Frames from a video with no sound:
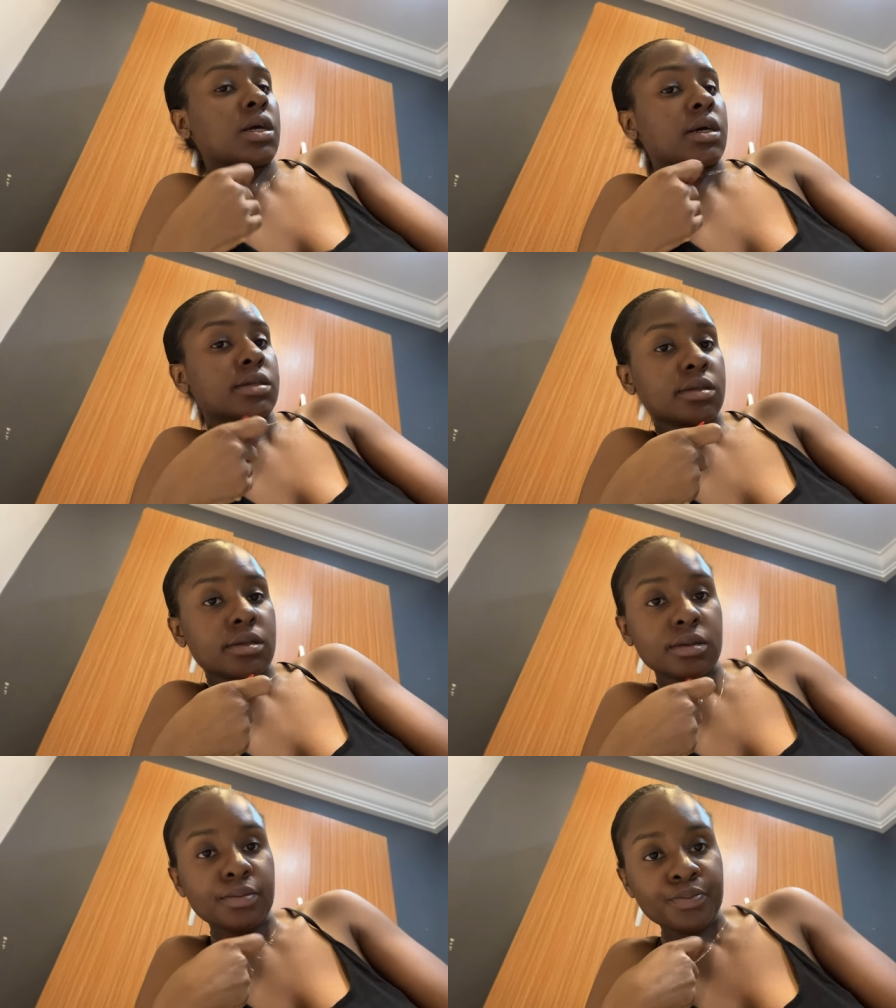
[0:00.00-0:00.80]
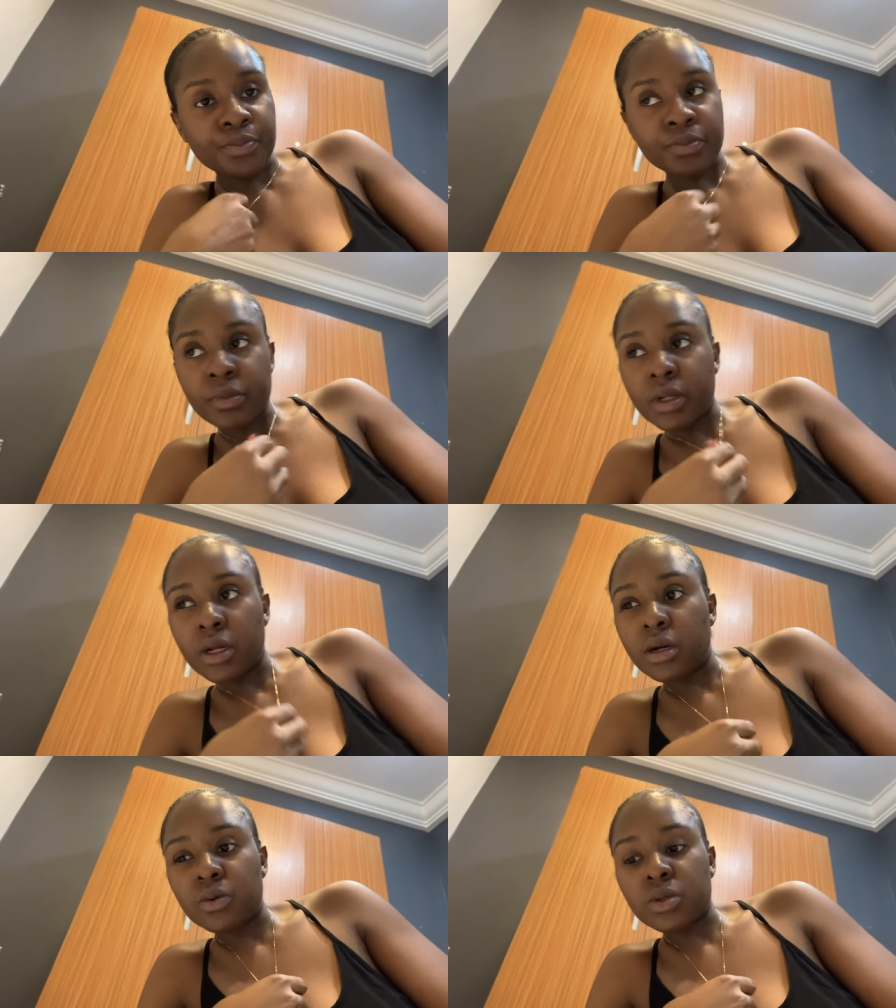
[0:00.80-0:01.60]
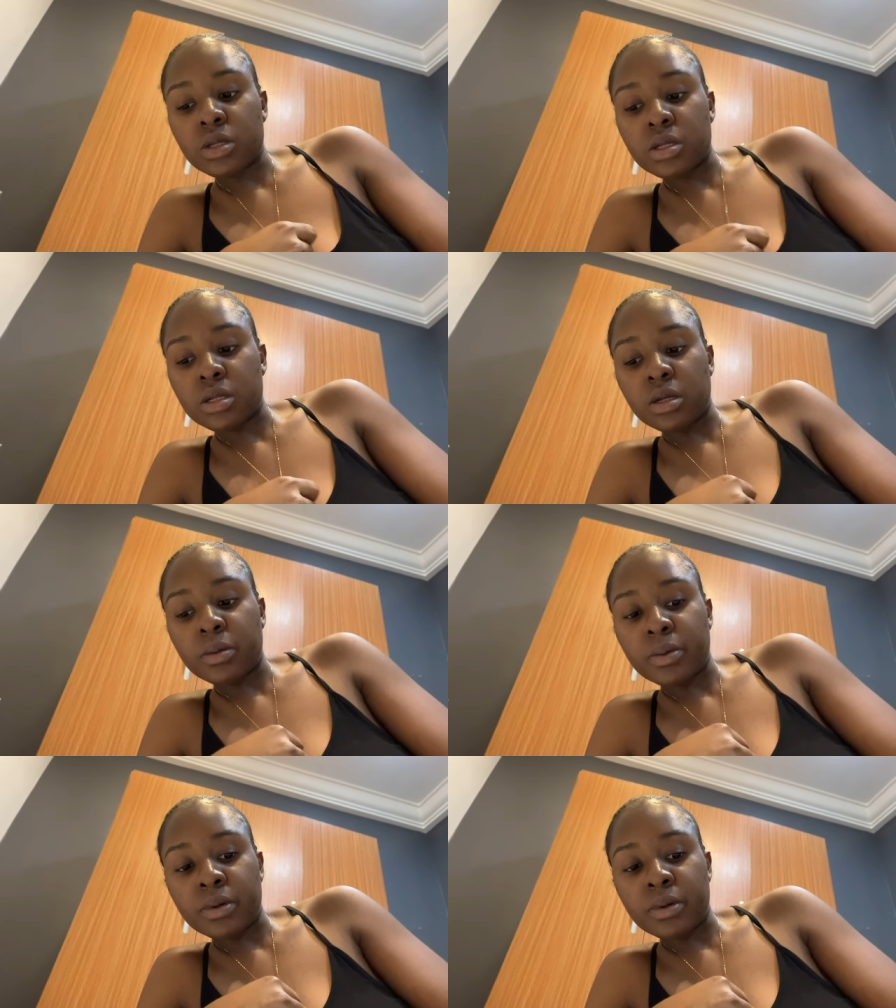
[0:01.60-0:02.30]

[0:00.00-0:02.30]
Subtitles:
and I want to sleep.